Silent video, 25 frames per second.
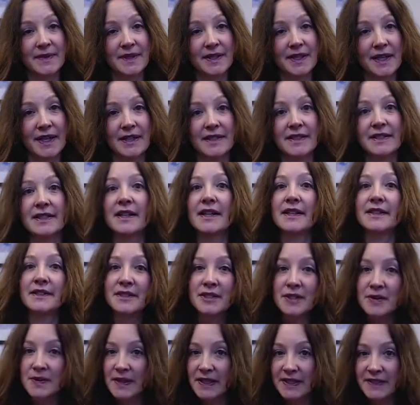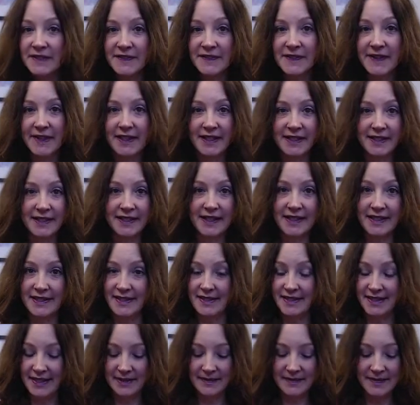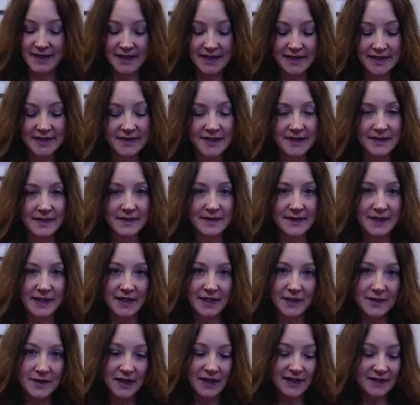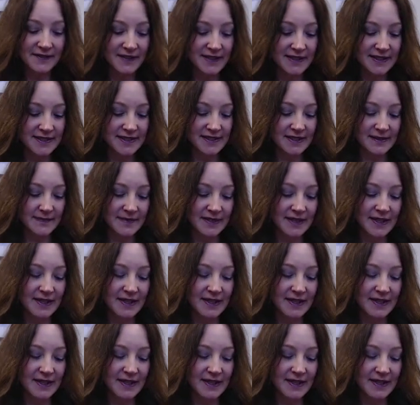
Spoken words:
and unqualified a statement. So I want to make a qualified statement.